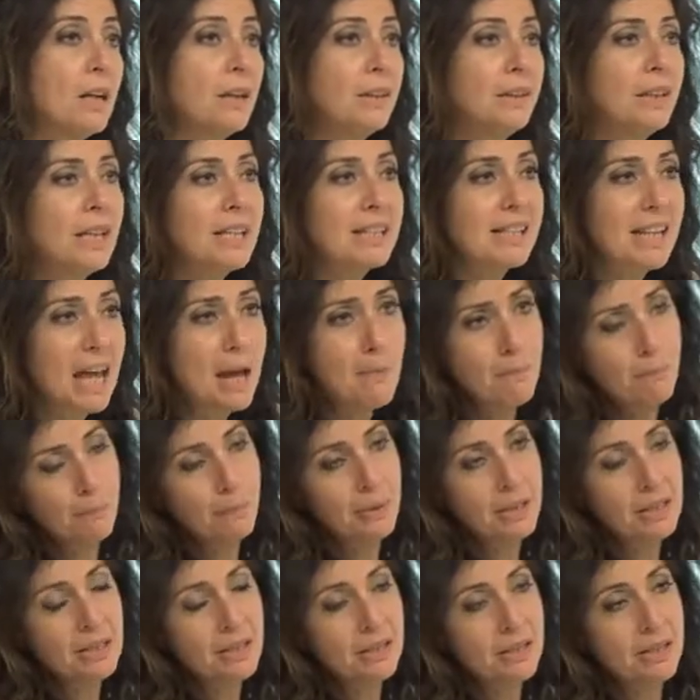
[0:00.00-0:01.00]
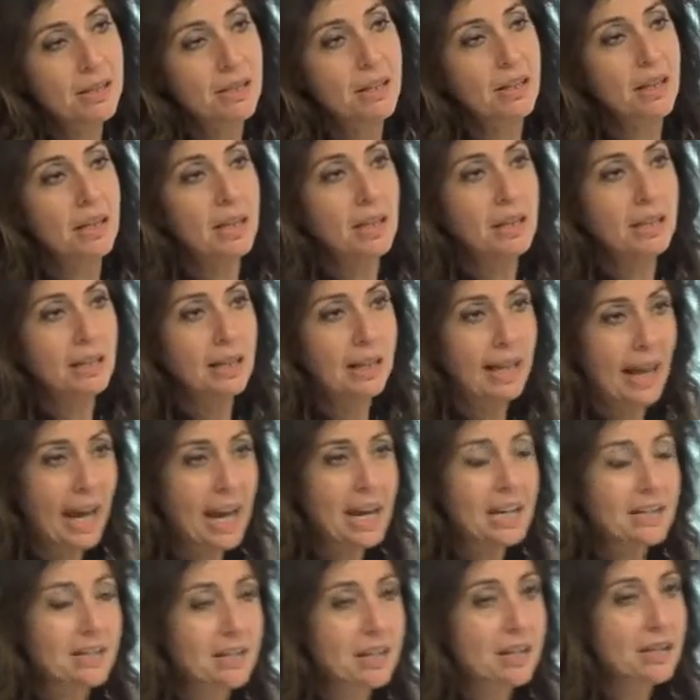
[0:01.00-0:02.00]
This happens in
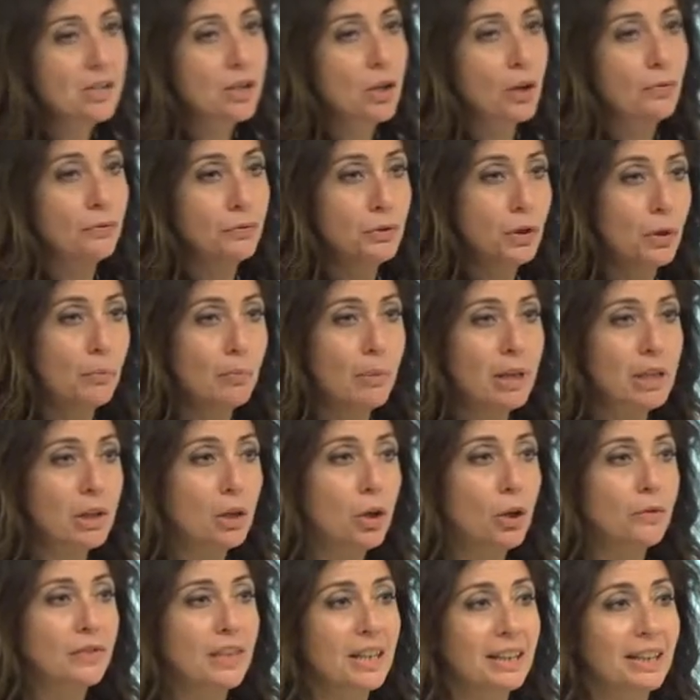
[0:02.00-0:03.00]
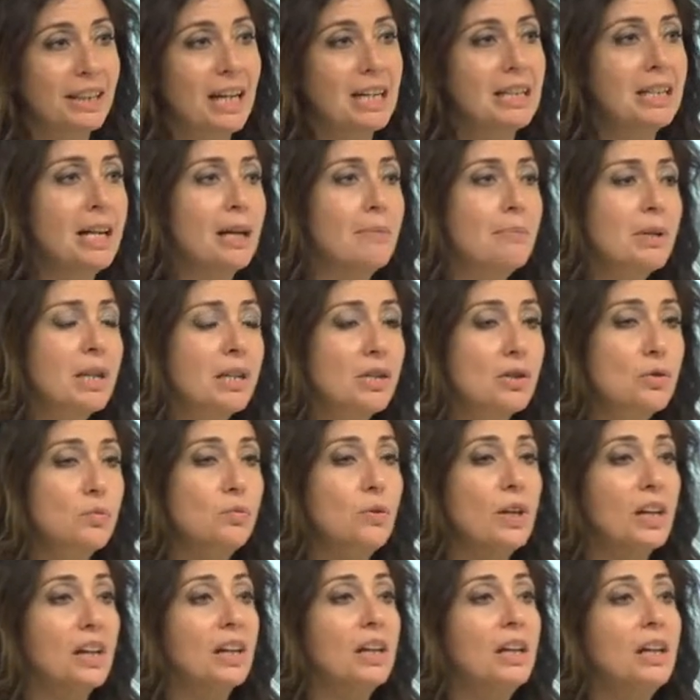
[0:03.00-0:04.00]
cases of non-Markovian dynamics
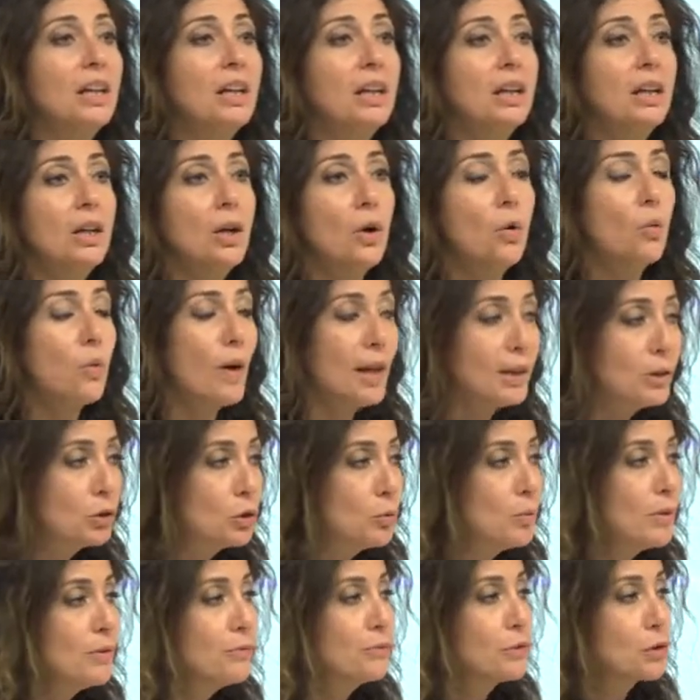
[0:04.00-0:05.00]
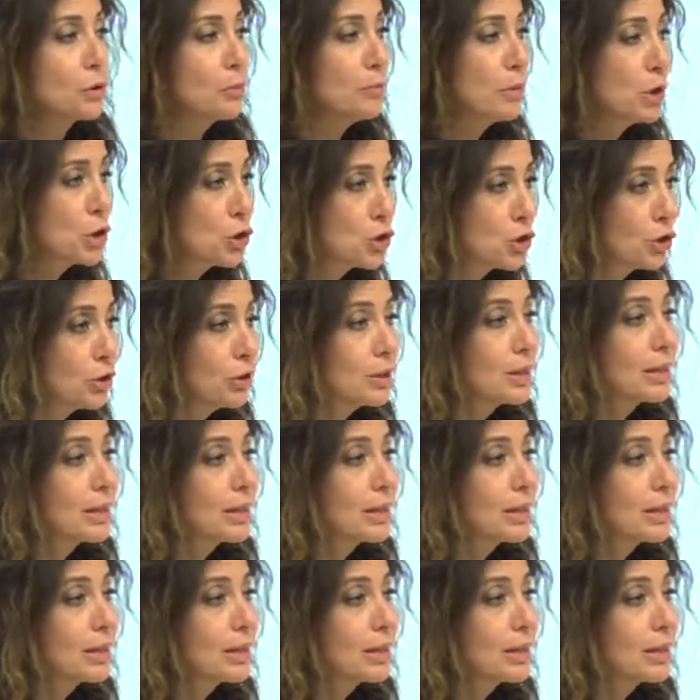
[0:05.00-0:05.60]
where quantum information